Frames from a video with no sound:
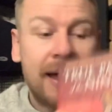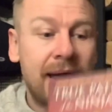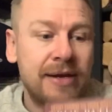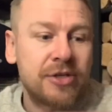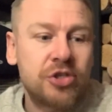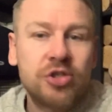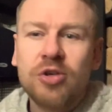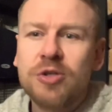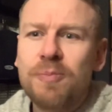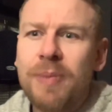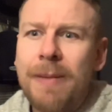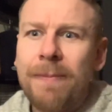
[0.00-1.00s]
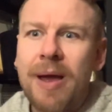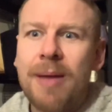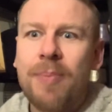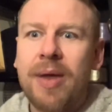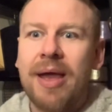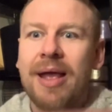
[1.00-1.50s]
and just bit by
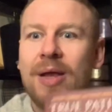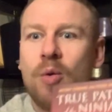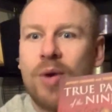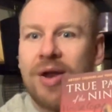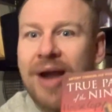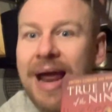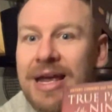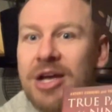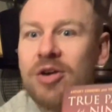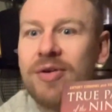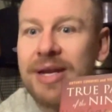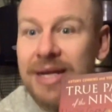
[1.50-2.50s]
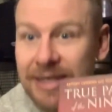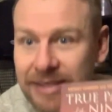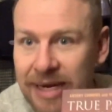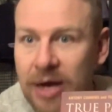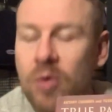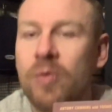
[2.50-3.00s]
bit we're anchoring it
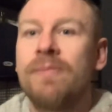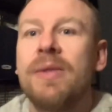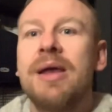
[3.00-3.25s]
down